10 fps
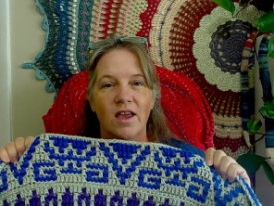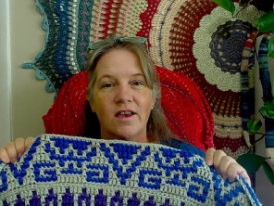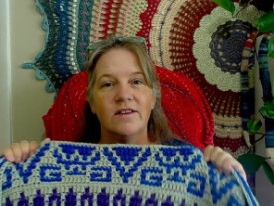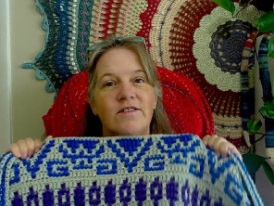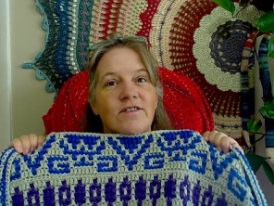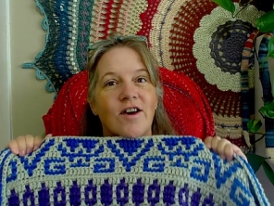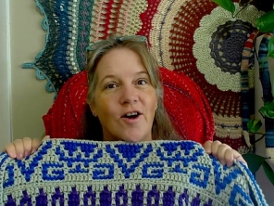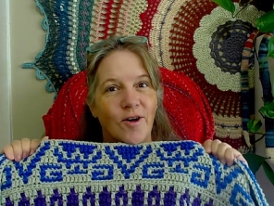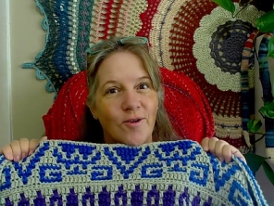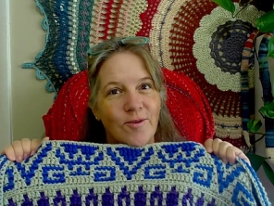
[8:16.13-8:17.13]

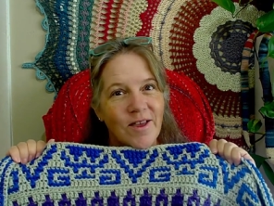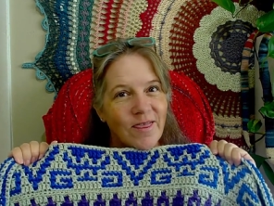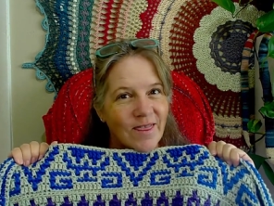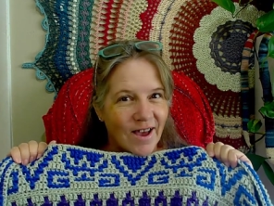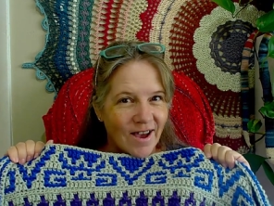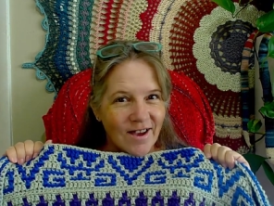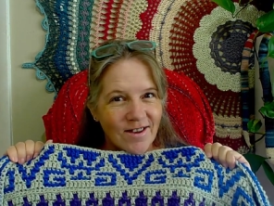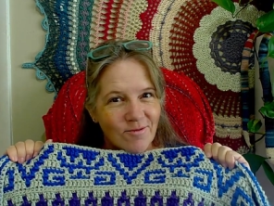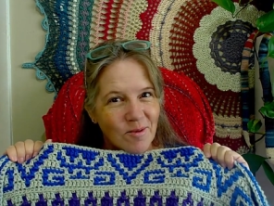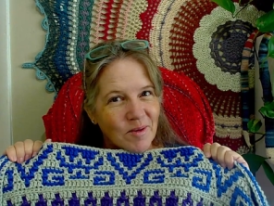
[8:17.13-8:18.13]
So with that,
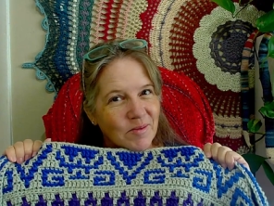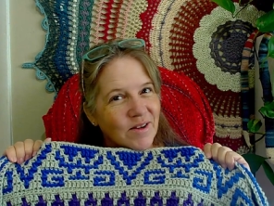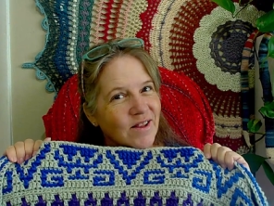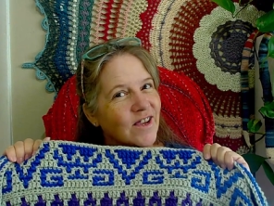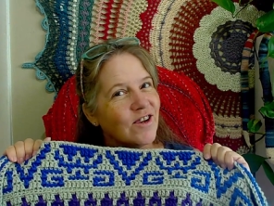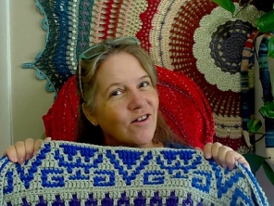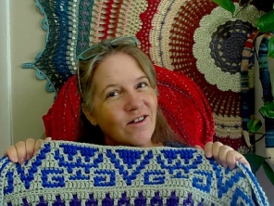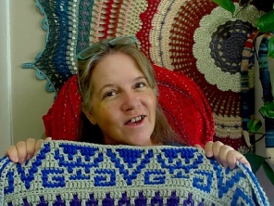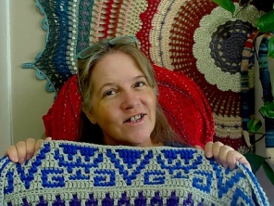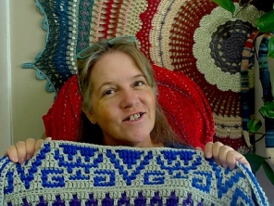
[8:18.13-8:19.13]
remember to let your
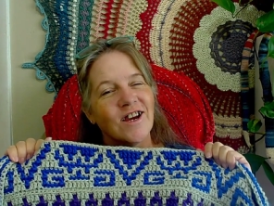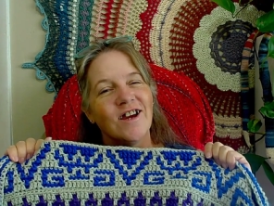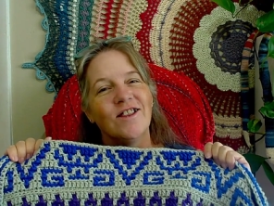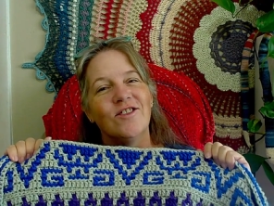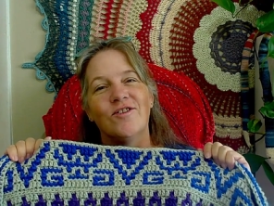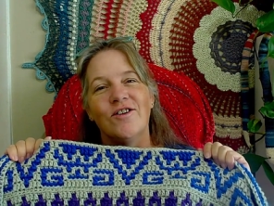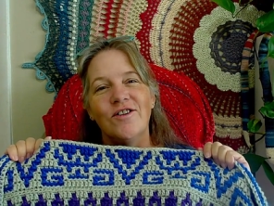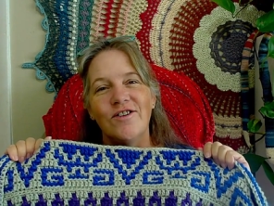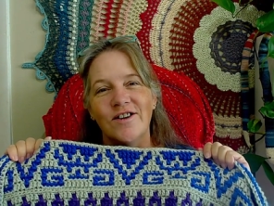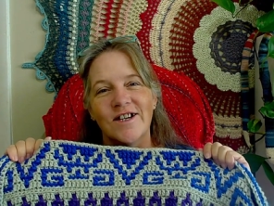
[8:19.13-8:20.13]
light shine through your
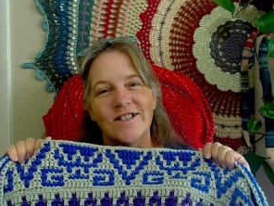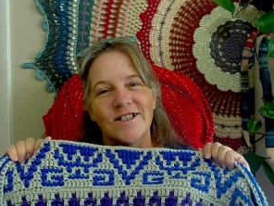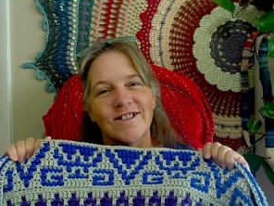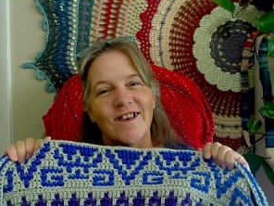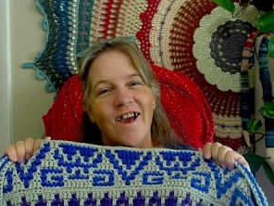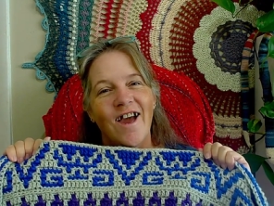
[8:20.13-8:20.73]
creations,